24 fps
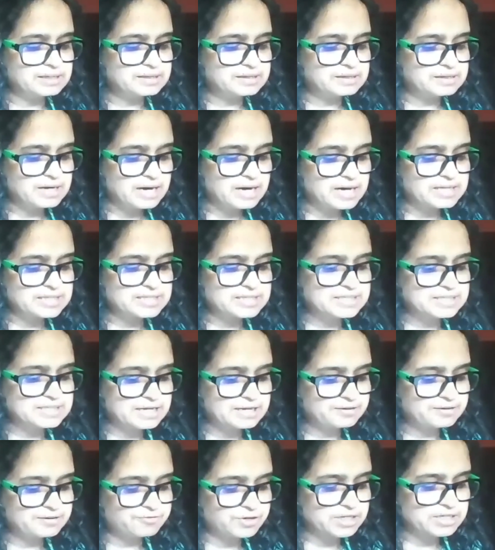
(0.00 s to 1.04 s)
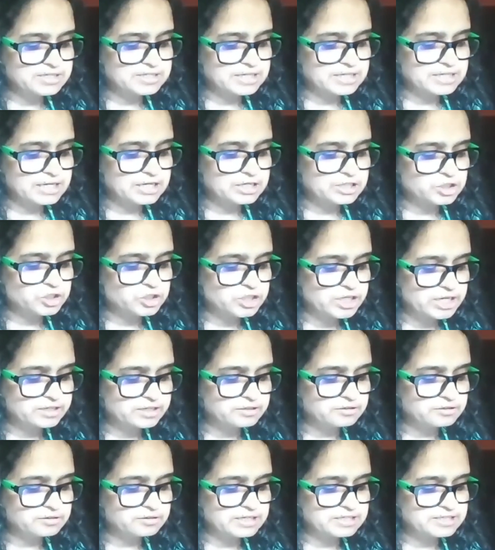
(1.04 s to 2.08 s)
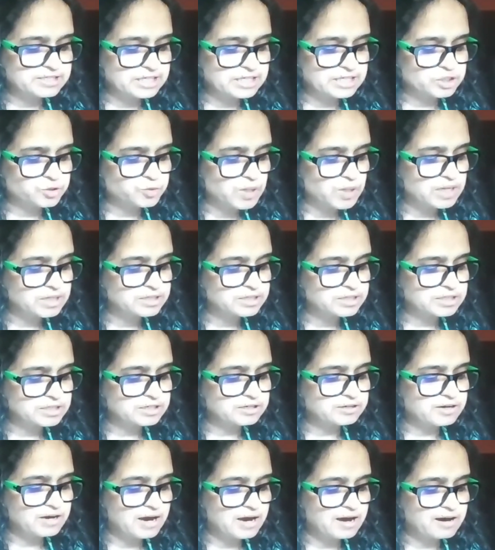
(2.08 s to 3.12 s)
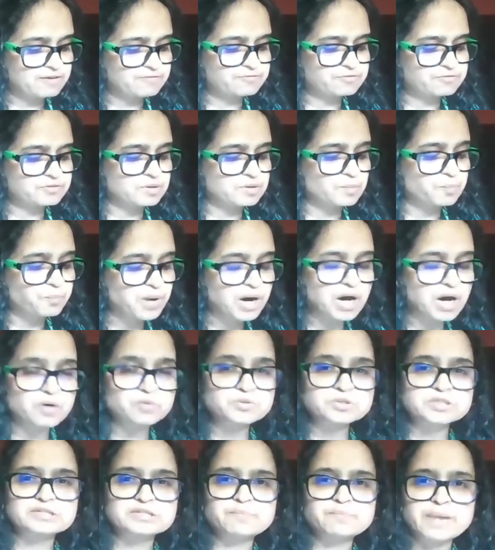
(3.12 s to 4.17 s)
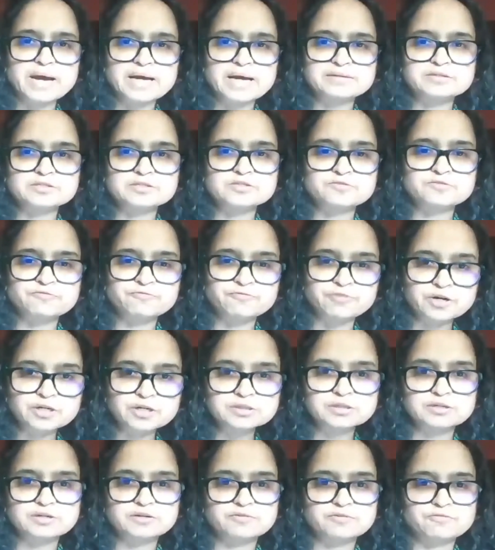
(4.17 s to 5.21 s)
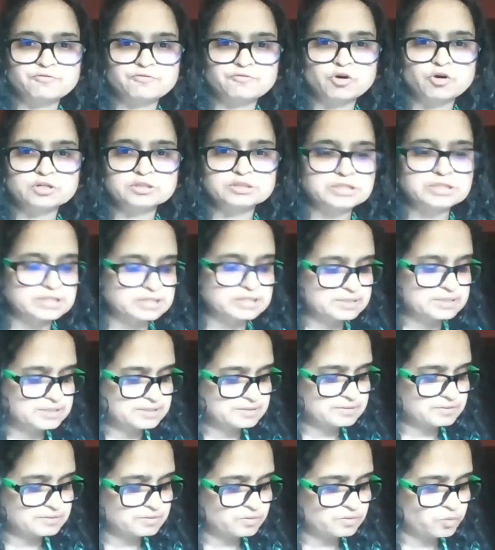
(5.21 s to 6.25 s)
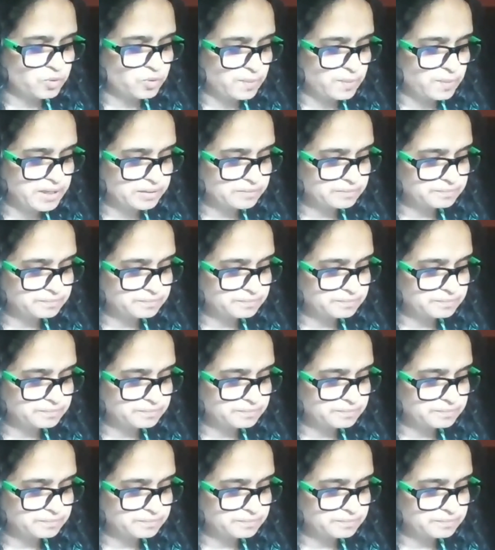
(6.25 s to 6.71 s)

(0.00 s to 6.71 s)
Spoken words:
caste and race and gender and sexuality have compounded matters further for these women.